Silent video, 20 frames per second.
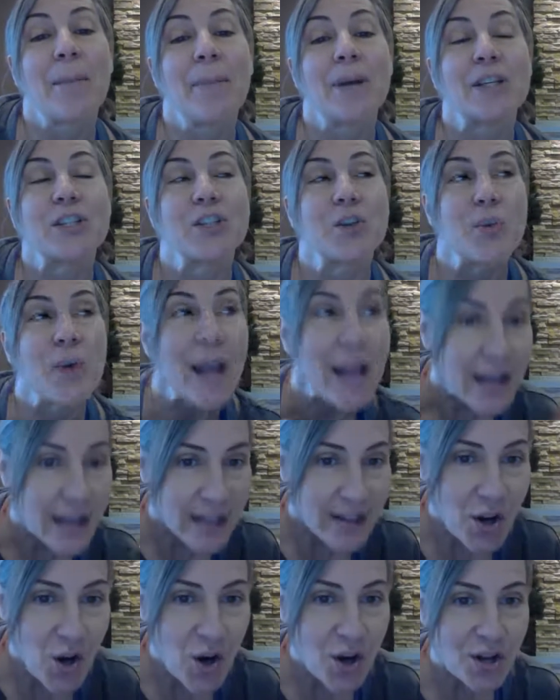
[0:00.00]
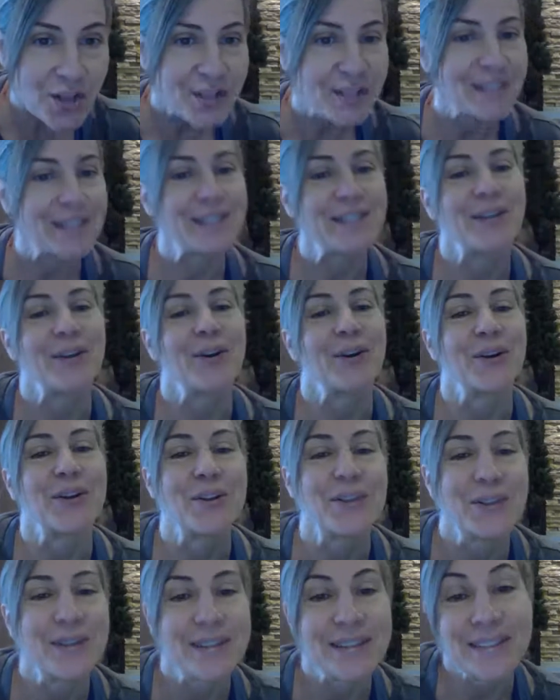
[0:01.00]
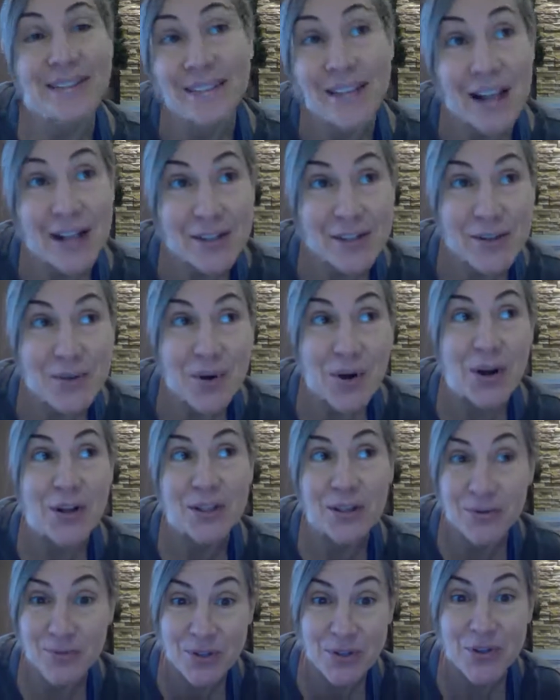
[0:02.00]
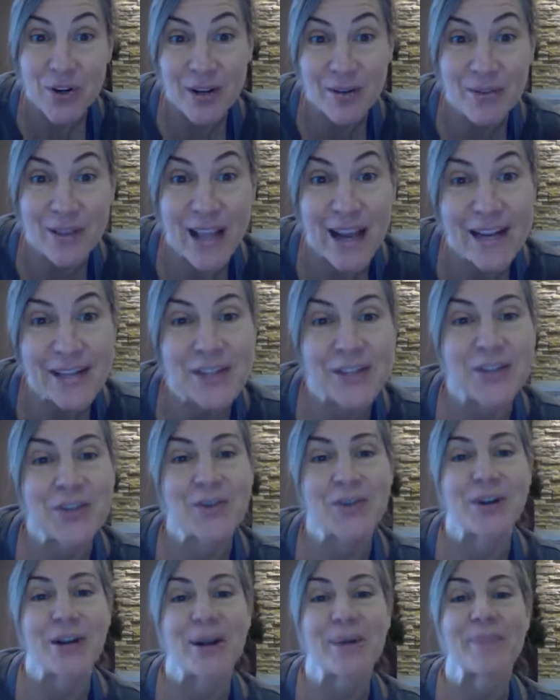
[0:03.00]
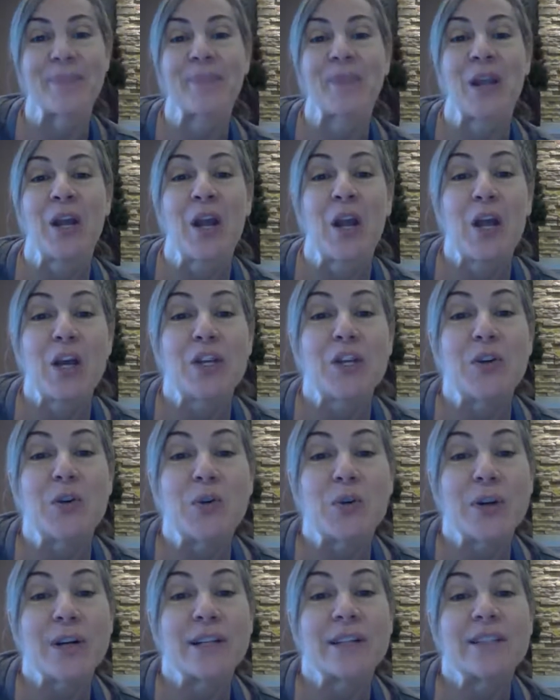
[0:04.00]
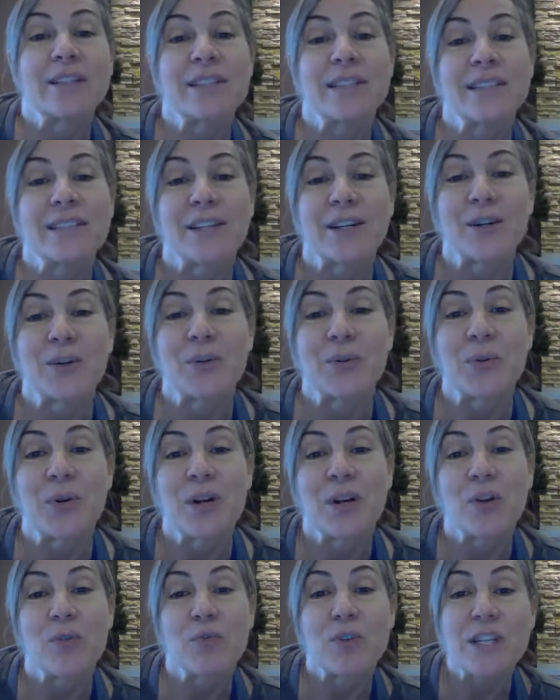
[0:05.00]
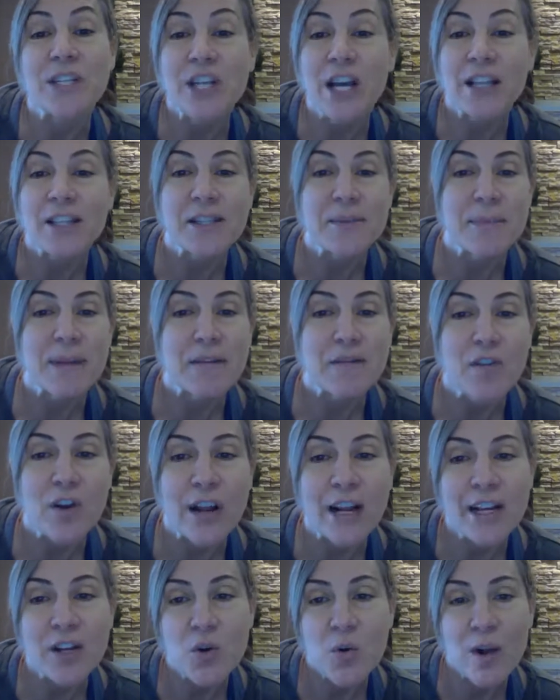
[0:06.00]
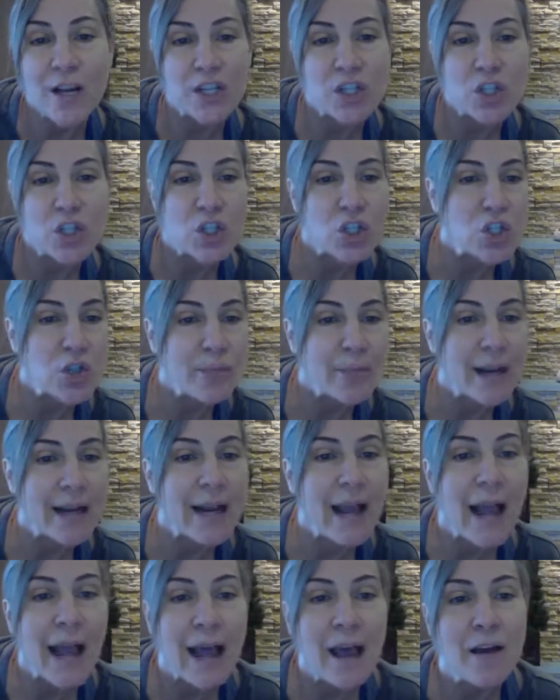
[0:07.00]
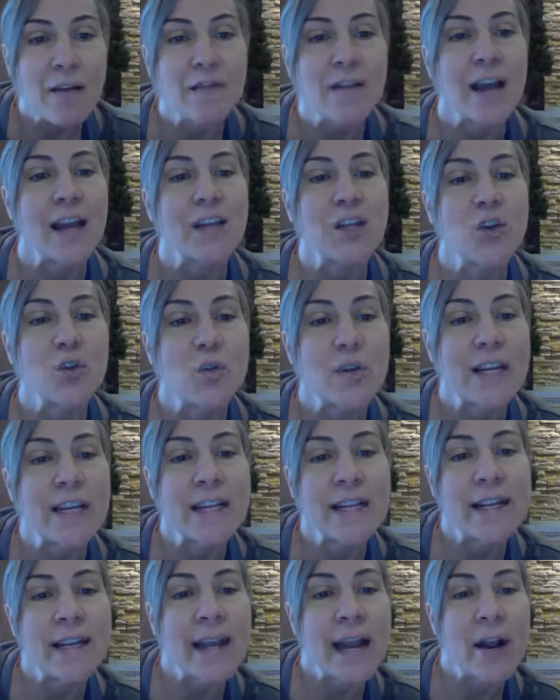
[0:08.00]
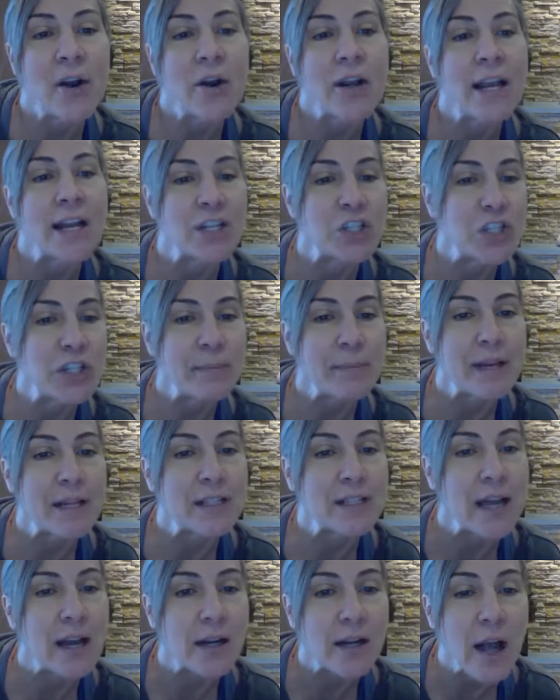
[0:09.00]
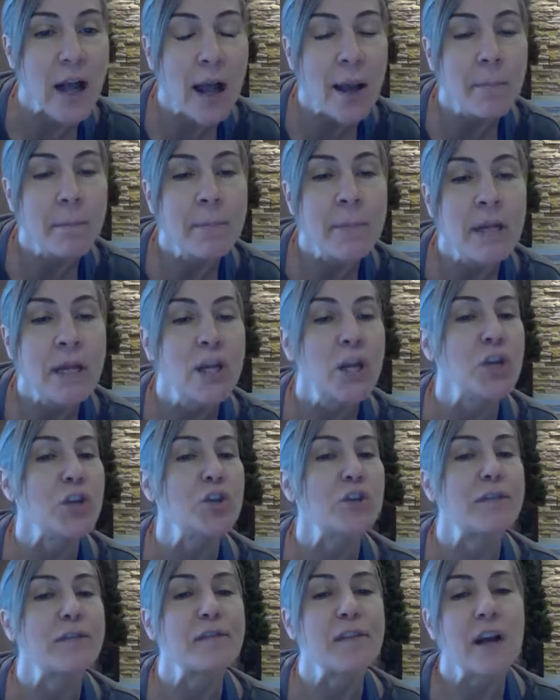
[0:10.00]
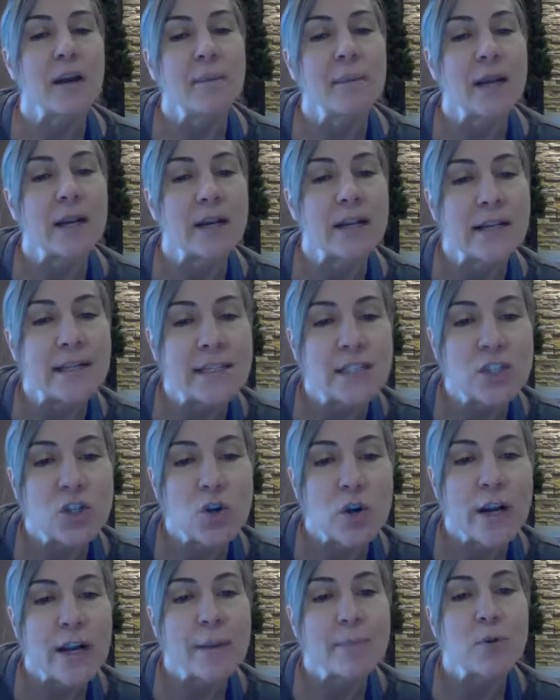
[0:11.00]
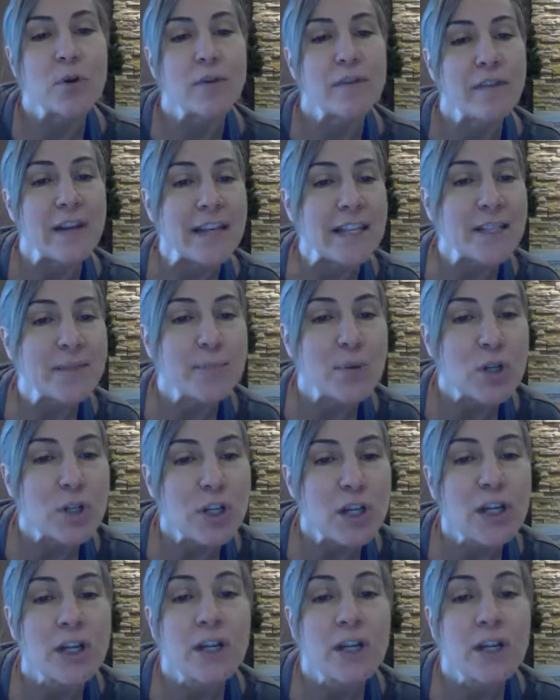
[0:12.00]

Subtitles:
So ending hard this year. Not so hard, though. We're trying to relax in yoga. So reach out to me for any questions you might have at yoginikerry@gmail.com. You can find me on Instagram or Facebook,